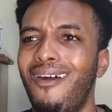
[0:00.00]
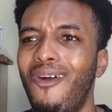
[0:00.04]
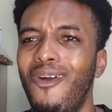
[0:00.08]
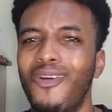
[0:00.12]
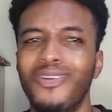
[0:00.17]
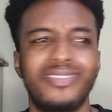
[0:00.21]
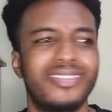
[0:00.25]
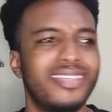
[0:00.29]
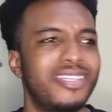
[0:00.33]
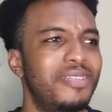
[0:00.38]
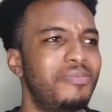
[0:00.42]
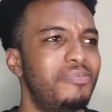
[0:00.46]

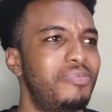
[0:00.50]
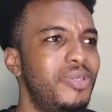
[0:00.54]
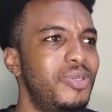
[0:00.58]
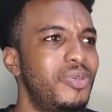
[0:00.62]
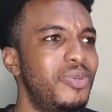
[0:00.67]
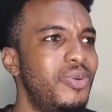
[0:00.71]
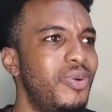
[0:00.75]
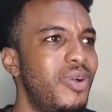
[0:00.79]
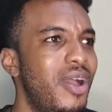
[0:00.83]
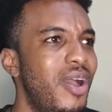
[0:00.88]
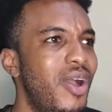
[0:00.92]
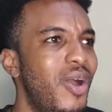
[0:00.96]
out of the
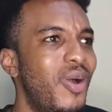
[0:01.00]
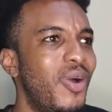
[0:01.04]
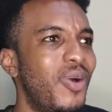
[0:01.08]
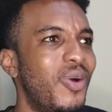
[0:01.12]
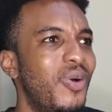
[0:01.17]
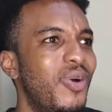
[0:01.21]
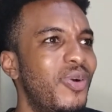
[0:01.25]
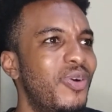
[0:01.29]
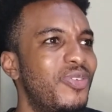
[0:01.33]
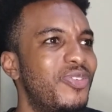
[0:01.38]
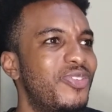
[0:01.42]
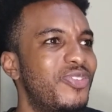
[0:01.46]
blue,
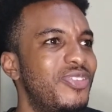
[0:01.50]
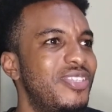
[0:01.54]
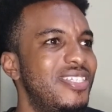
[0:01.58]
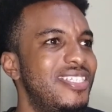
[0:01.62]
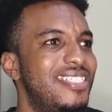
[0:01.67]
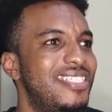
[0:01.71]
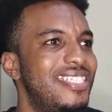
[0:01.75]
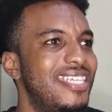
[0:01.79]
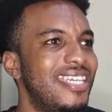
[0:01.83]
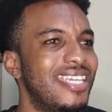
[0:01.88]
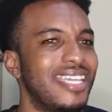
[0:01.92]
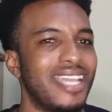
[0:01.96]
oh,
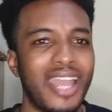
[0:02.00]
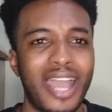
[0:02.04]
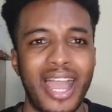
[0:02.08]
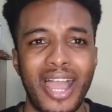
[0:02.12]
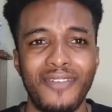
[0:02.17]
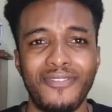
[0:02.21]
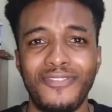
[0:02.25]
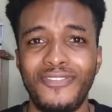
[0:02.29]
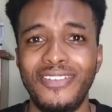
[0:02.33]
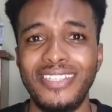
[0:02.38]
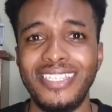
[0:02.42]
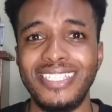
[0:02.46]
fleeting
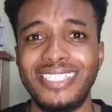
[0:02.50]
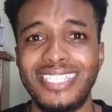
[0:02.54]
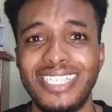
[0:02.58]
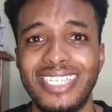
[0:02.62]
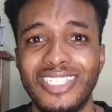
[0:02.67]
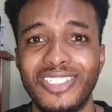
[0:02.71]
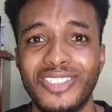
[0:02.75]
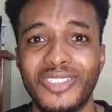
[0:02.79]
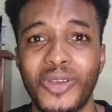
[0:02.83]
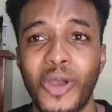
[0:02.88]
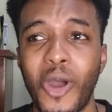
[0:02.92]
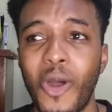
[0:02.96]

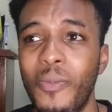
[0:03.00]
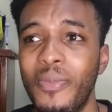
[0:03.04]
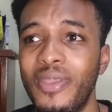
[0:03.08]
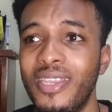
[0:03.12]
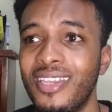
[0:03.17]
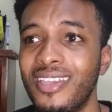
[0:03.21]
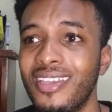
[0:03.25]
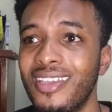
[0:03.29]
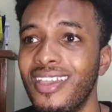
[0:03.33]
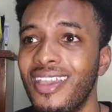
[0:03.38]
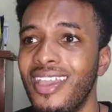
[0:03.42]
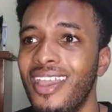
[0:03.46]
is
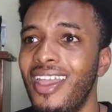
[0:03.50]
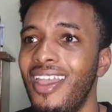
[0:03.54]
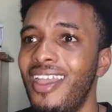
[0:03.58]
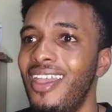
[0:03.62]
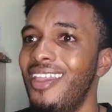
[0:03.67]
coming,